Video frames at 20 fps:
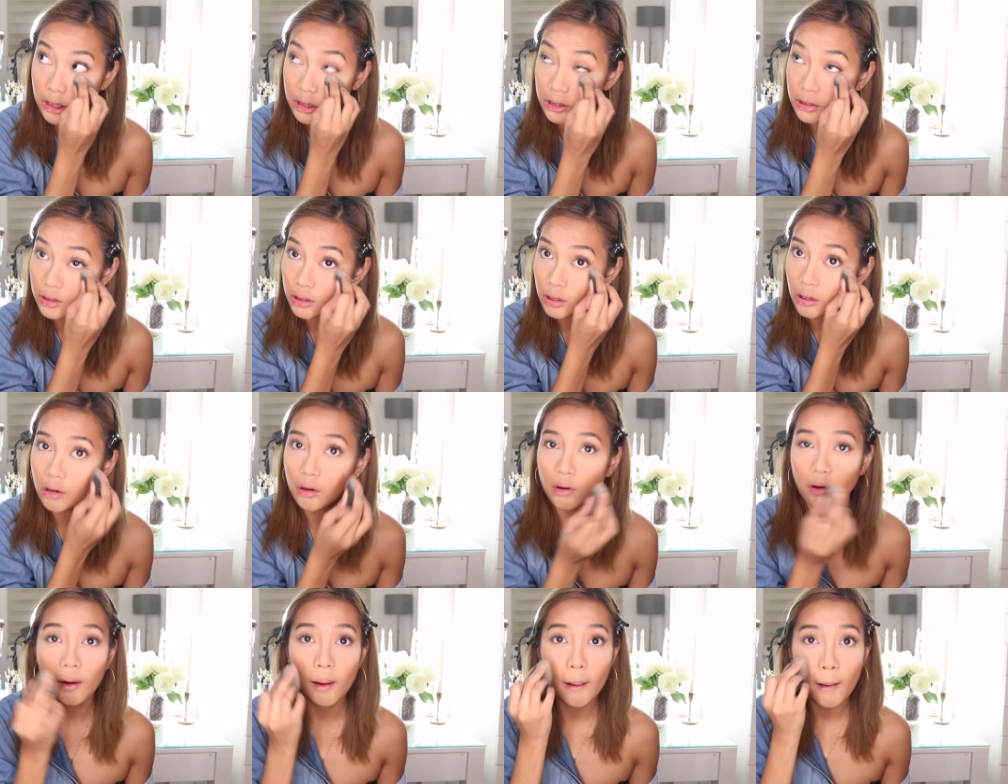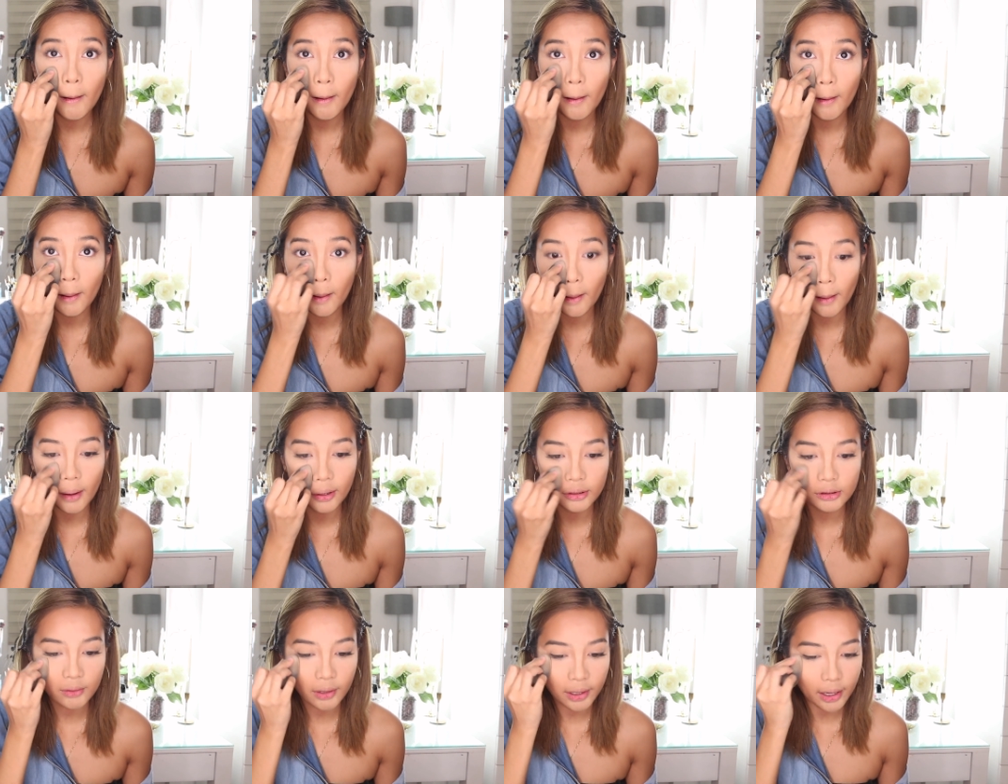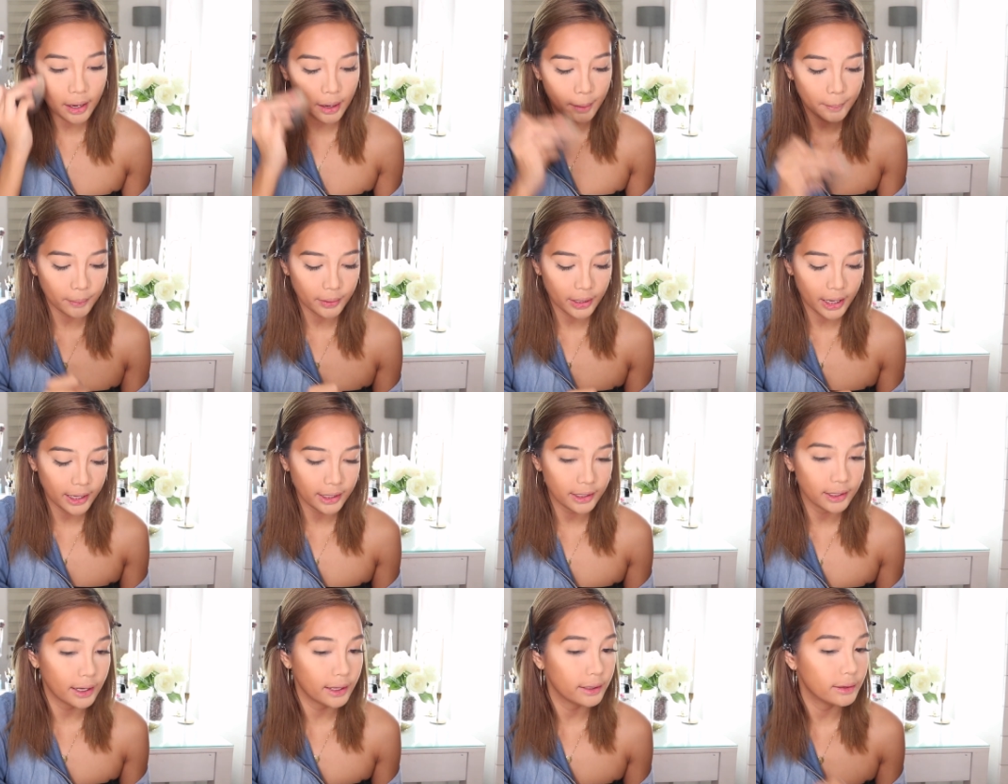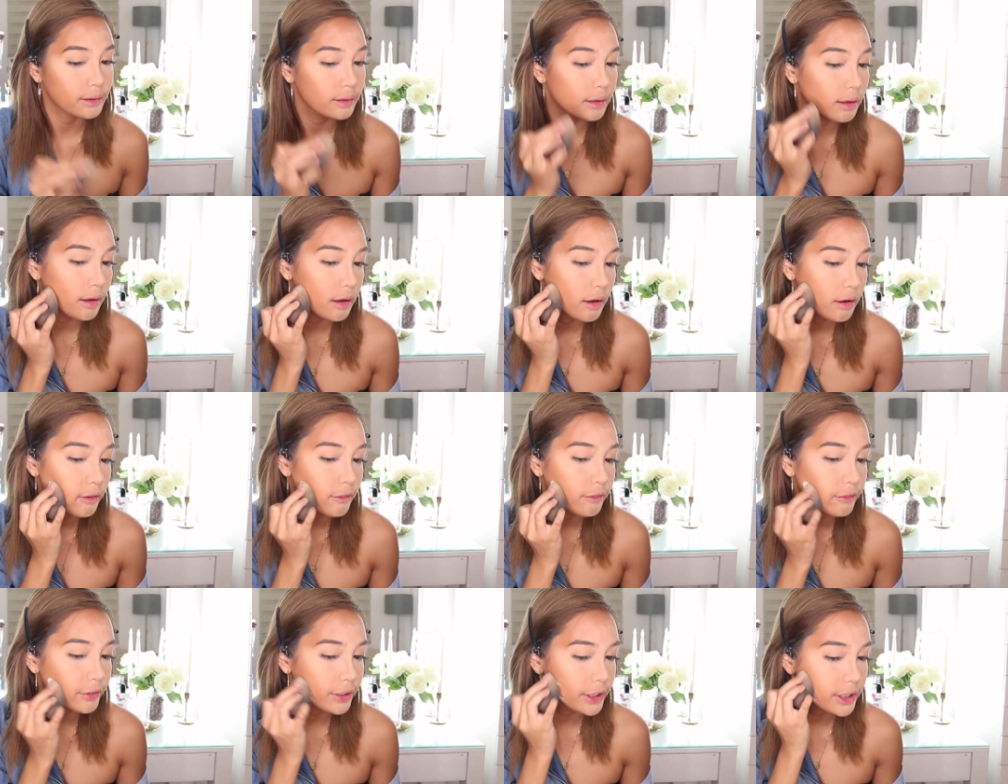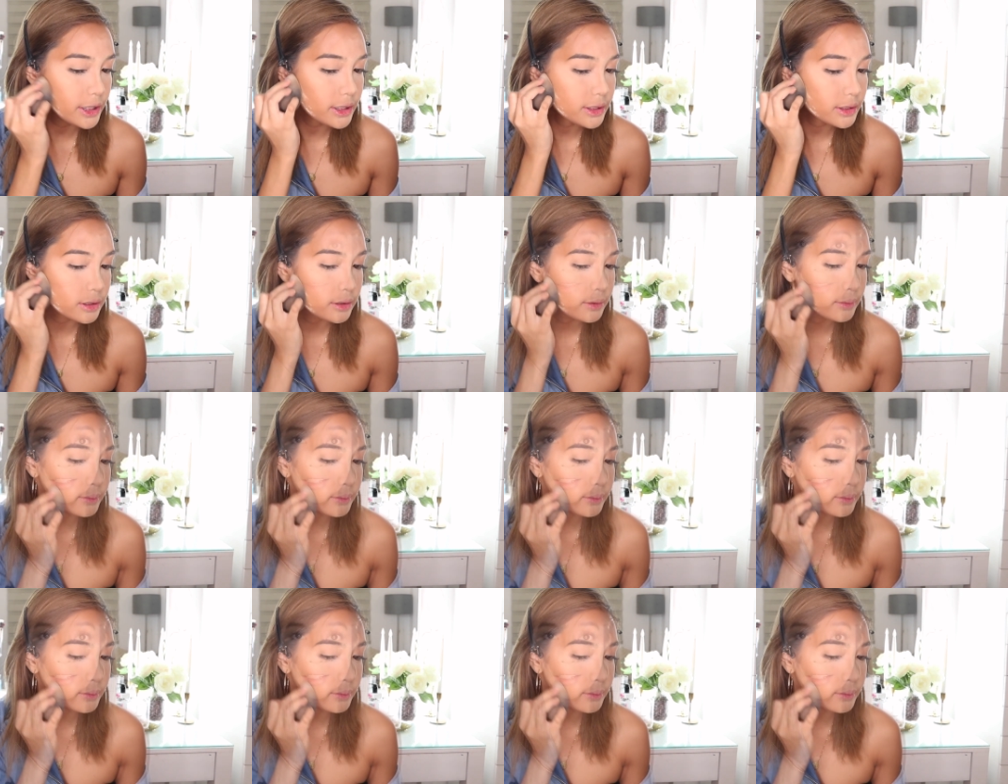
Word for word: So, that's why I apply that first.